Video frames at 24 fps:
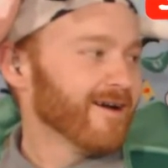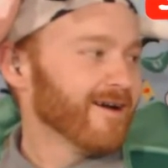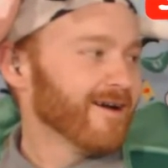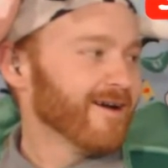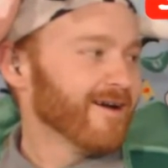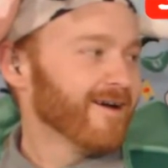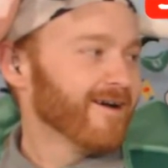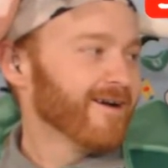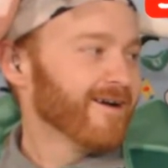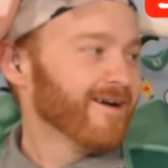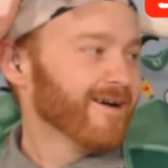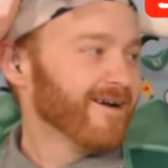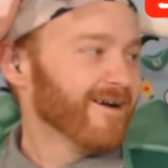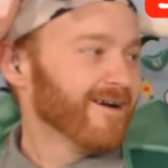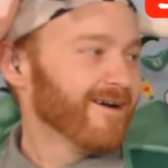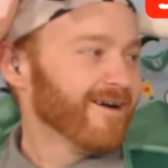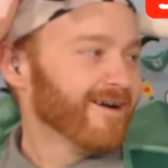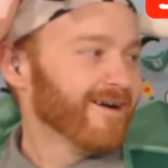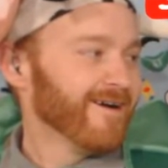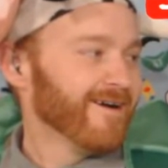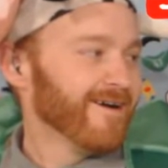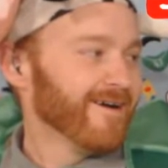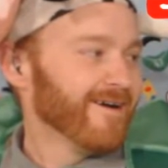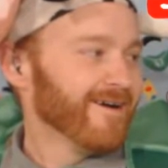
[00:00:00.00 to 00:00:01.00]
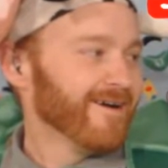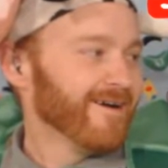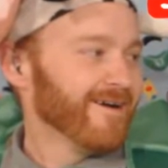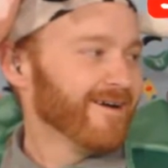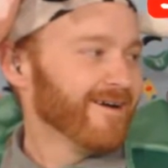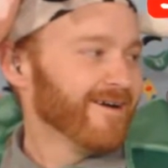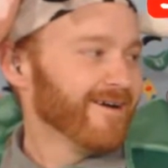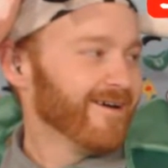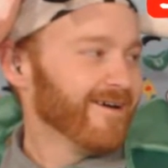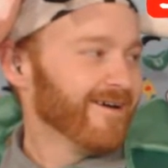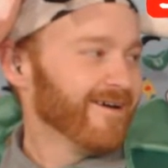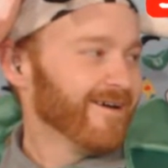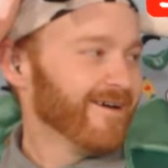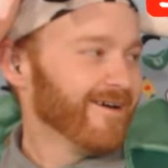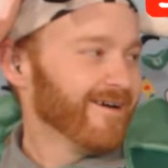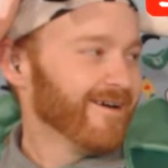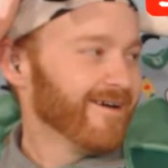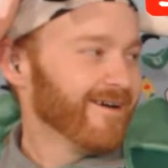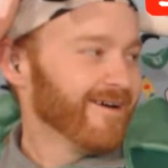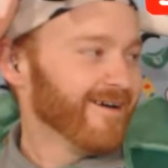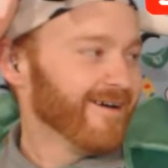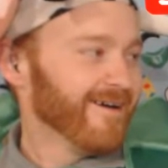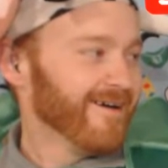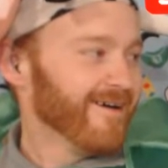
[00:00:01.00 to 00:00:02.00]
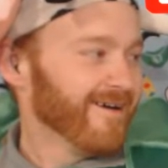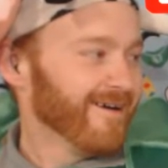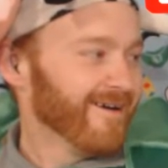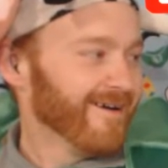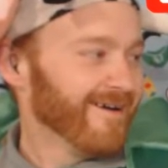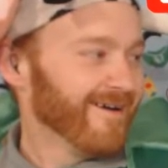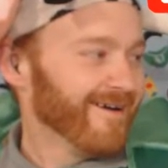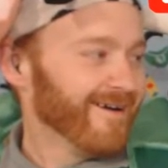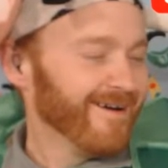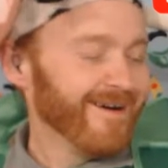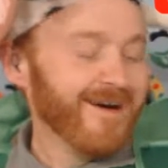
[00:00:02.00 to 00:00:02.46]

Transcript: The person shown says nothing.